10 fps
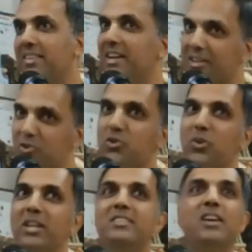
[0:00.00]
And that
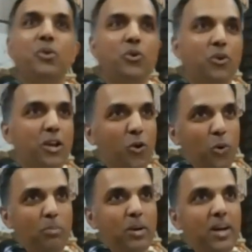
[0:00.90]
truly is our only
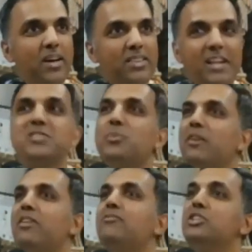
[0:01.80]
hope. That is
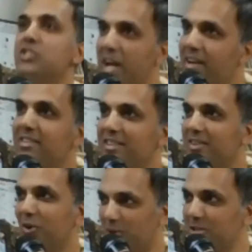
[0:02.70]
why when we chant
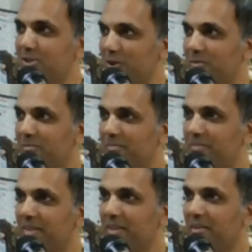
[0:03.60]
also,
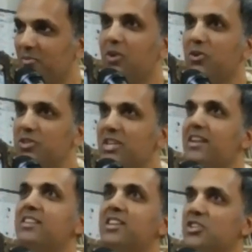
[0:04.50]
we don't
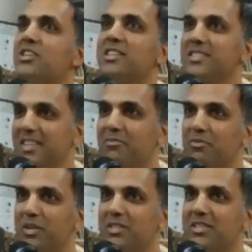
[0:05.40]
chant Krishna's
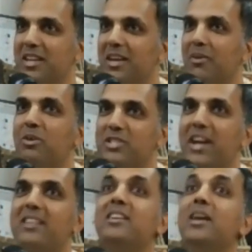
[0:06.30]
name first. We
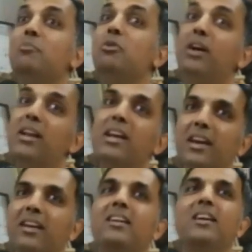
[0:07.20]
chant the name of
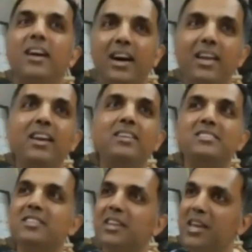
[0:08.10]
Hare. Hare
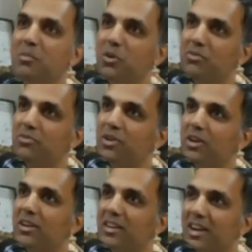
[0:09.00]
is the name of
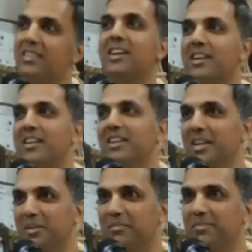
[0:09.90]

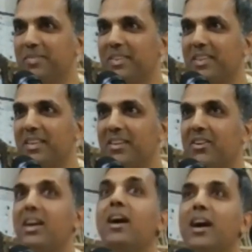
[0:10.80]
Radharani.
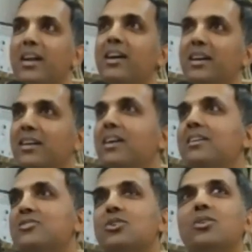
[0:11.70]
Okay, Hara.
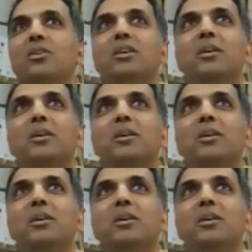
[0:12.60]
So,